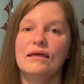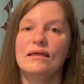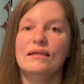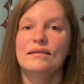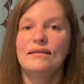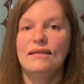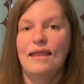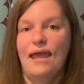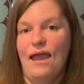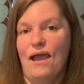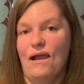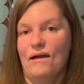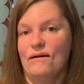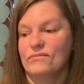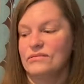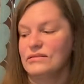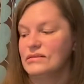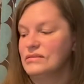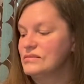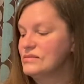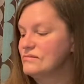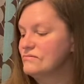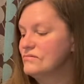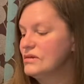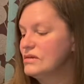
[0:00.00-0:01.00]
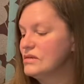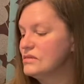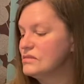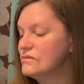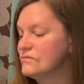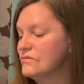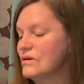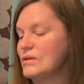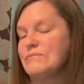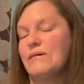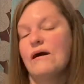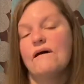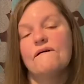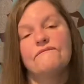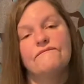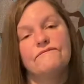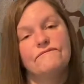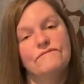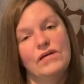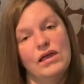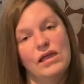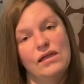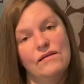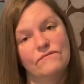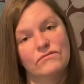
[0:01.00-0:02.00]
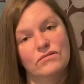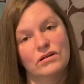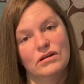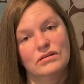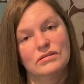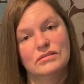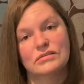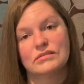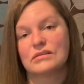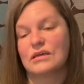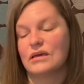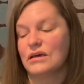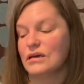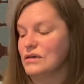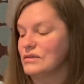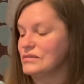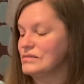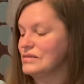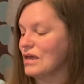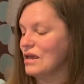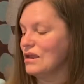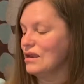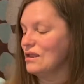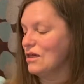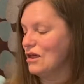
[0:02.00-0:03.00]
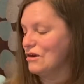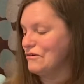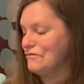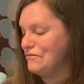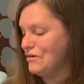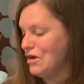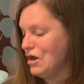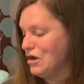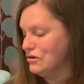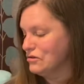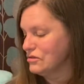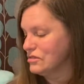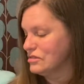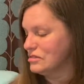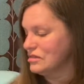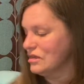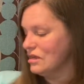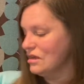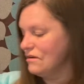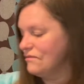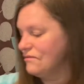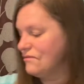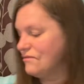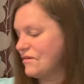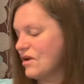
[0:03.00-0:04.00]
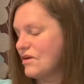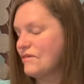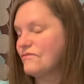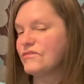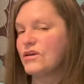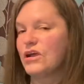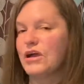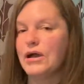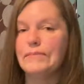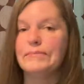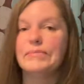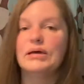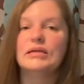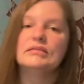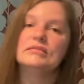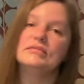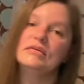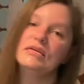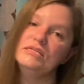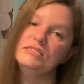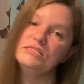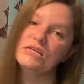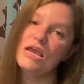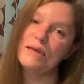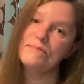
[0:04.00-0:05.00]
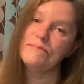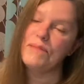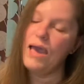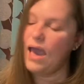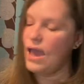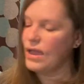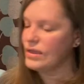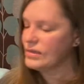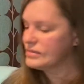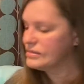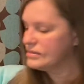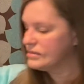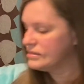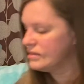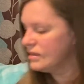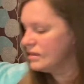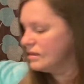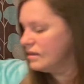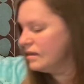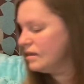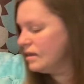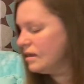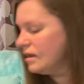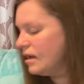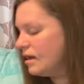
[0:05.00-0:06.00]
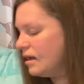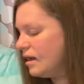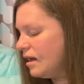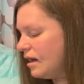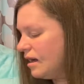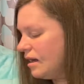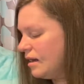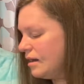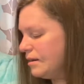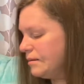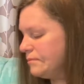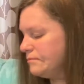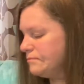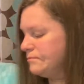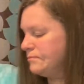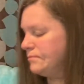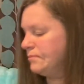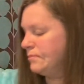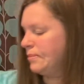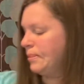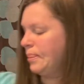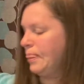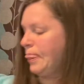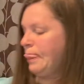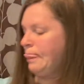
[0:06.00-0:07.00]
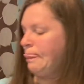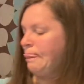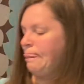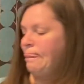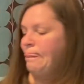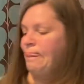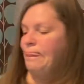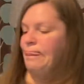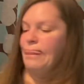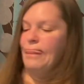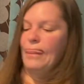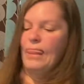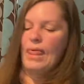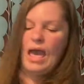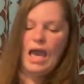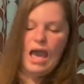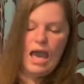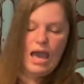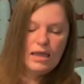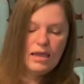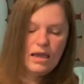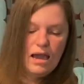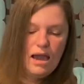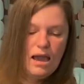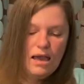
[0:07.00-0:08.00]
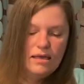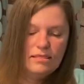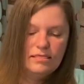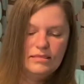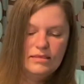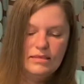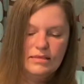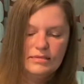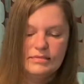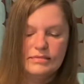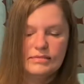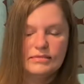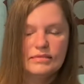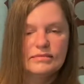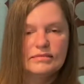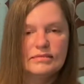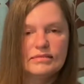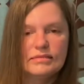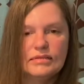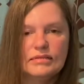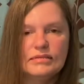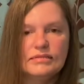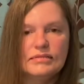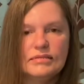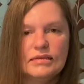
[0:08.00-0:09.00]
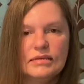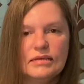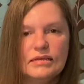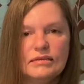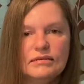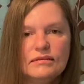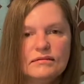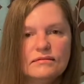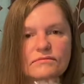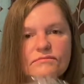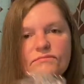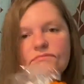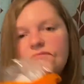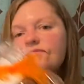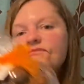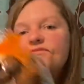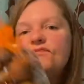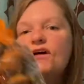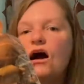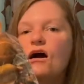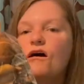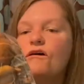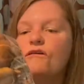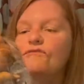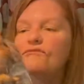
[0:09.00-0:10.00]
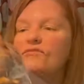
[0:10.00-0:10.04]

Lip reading: Now, this was one of my favorites because I got a lot of fall stuff from TJ Maxx. I got this scented fall